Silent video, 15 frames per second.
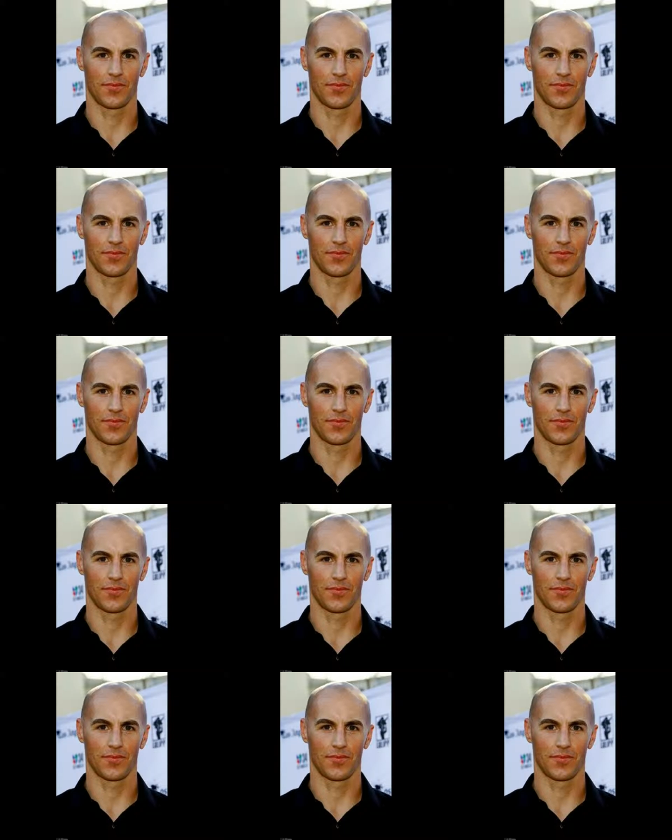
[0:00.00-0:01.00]

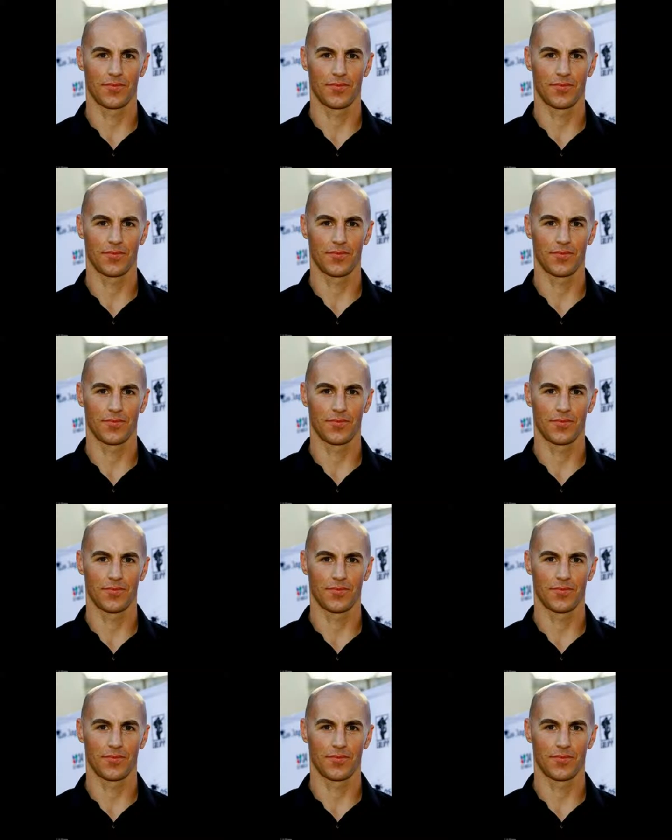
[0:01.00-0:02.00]

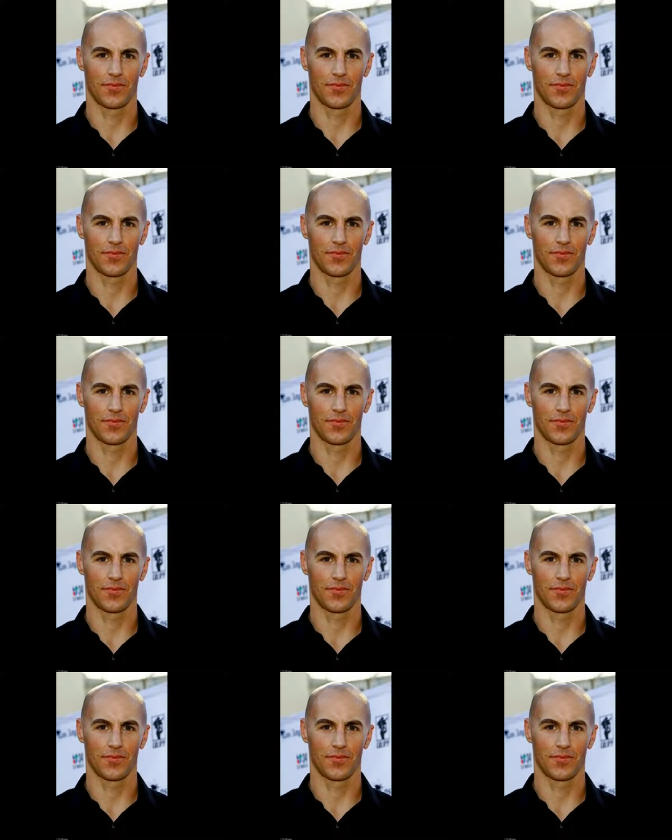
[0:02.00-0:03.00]

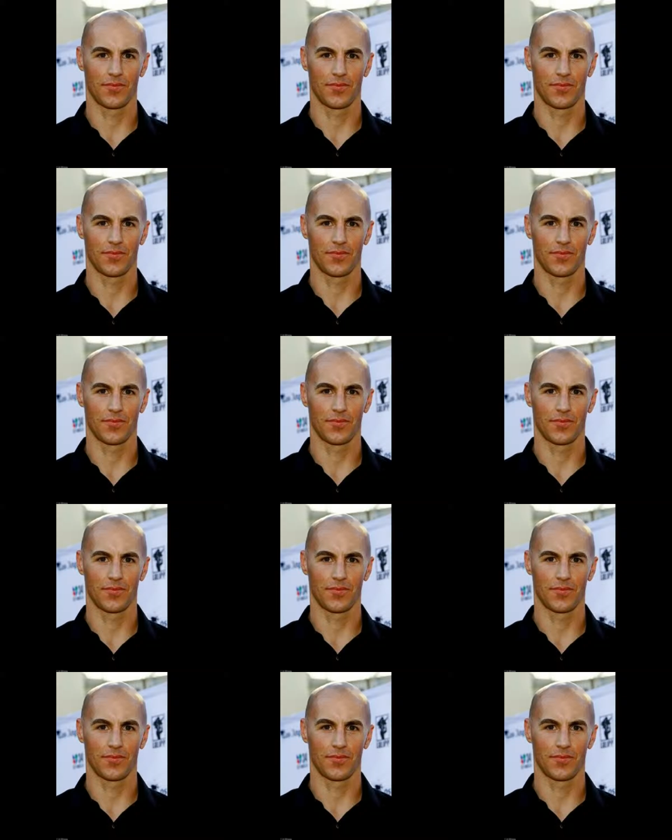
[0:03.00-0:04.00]

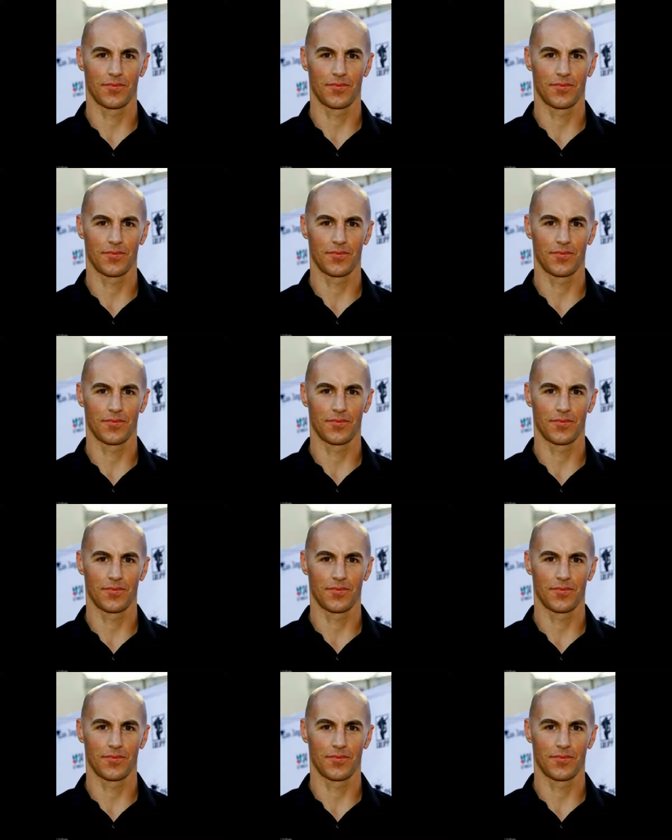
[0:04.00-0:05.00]

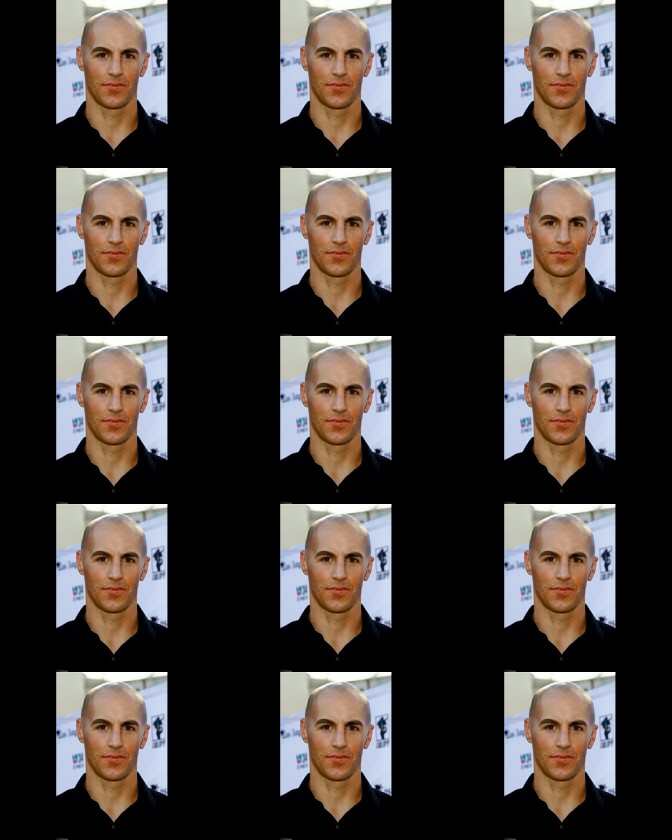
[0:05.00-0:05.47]
This is a still picture; no speech is visible.